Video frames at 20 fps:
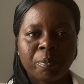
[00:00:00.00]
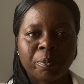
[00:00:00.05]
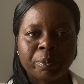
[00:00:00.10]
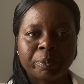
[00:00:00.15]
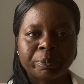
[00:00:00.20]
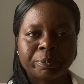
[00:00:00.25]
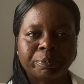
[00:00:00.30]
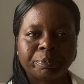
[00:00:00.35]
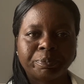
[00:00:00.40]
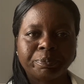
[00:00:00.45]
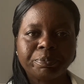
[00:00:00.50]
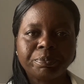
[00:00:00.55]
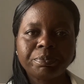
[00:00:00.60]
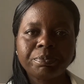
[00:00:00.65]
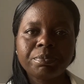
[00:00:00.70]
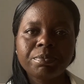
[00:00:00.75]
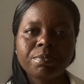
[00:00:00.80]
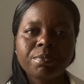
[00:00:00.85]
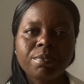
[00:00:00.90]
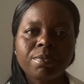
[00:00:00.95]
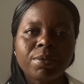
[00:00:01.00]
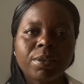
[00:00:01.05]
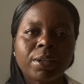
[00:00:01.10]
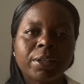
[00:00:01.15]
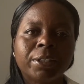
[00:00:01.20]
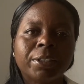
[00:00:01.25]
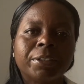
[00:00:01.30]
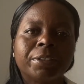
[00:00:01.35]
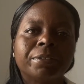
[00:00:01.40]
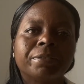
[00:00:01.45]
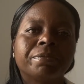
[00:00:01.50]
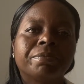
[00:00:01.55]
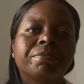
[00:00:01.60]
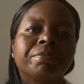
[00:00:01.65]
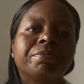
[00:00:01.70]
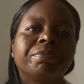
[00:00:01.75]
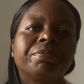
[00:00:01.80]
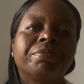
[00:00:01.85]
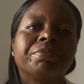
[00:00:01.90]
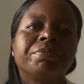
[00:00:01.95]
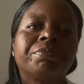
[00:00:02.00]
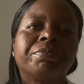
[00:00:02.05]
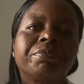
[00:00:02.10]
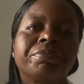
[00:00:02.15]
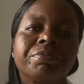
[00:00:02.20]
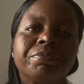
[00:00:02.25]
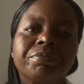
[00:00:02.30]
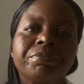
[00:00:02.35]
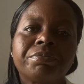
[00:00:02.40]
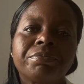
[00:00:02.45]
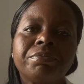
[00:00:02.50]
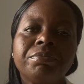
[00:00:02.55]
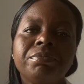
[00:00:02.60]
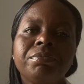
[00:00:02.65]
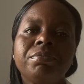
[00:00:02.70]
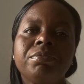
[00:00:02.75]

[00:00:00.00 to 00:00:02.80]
(no one is talking)